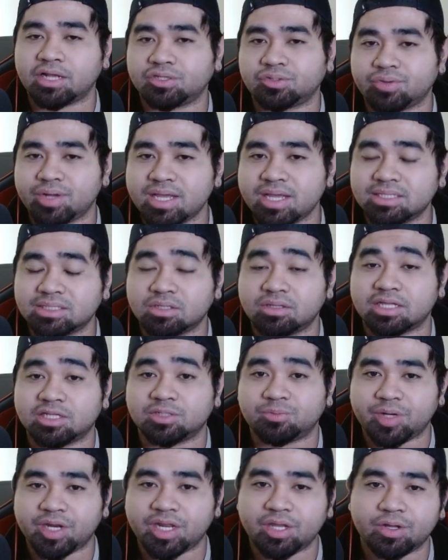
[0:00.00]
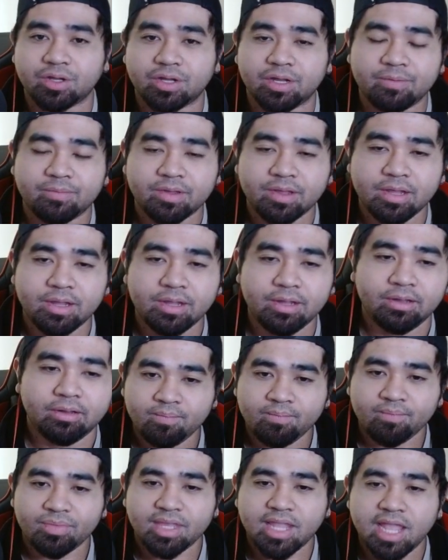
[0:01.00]
Strings, so that's pretty good.
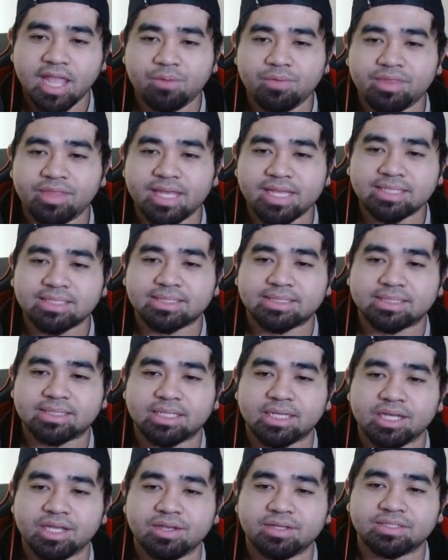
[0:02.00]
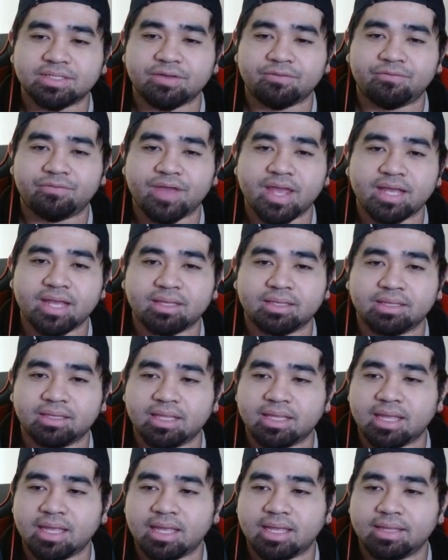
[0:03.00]
And with this, use the effect
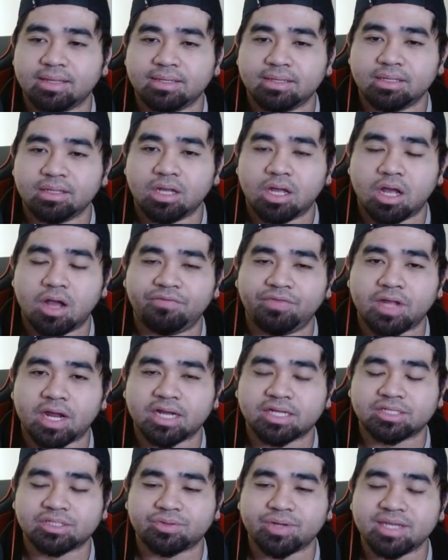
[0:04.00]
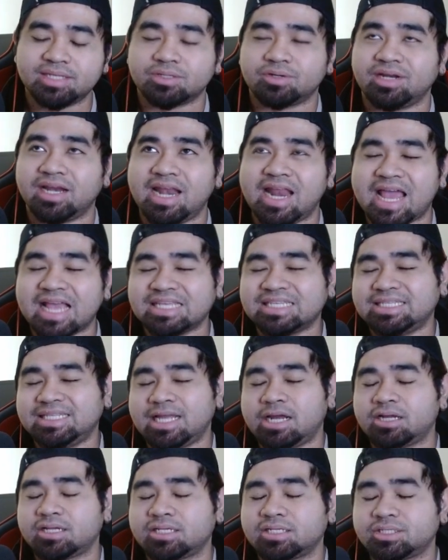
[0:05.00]
of Dark Strings, or the last
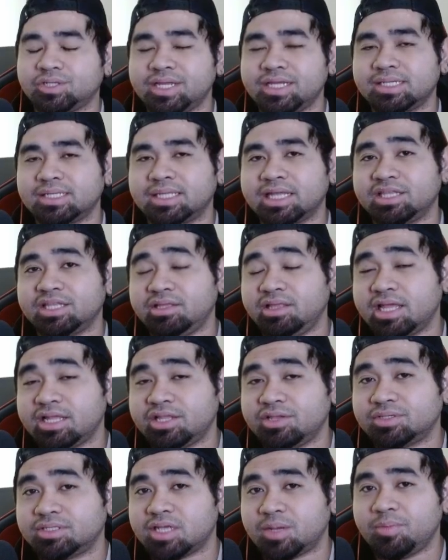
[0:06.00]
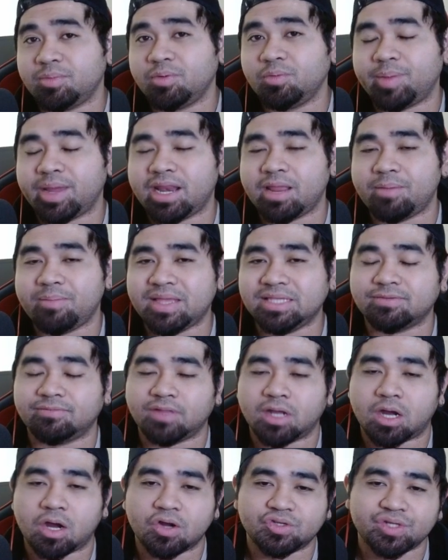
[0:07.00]
Dark Strings that you summoned by the means
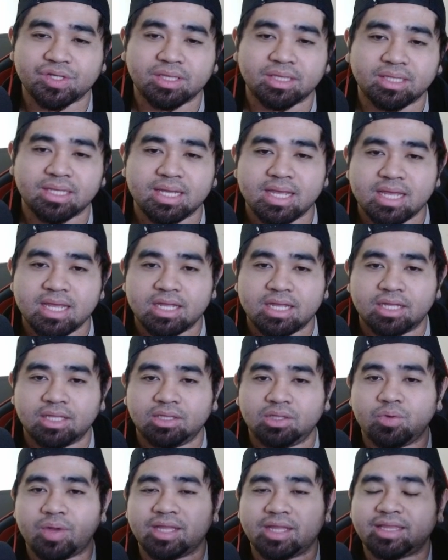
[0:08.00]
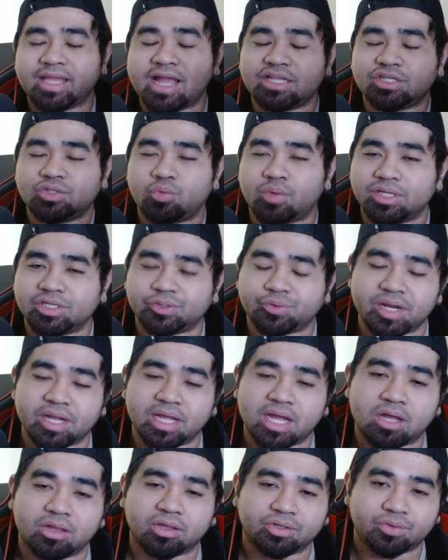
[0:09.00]
of the Argent, to attach one
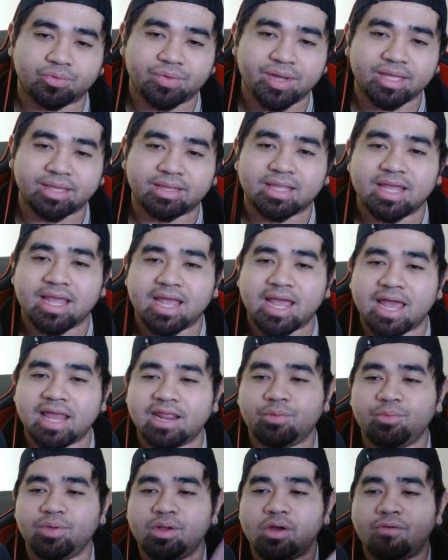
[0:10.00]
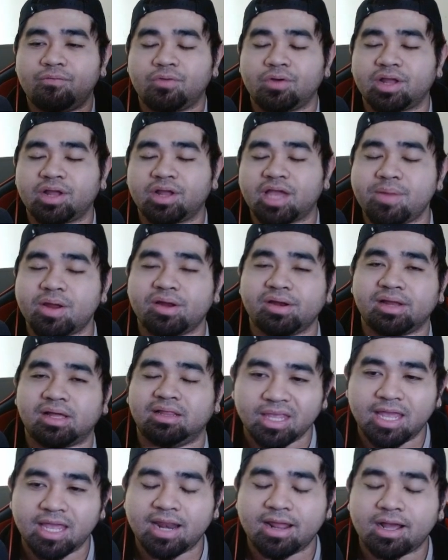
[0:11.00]
string counter to it. And then we go for Chimera
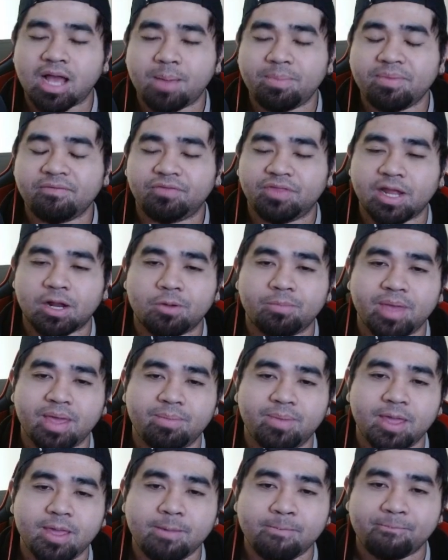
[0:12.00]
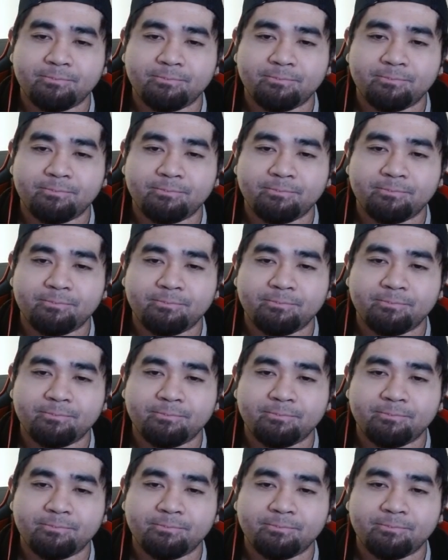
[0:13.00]
Doll. Get a copy of Terror Baby.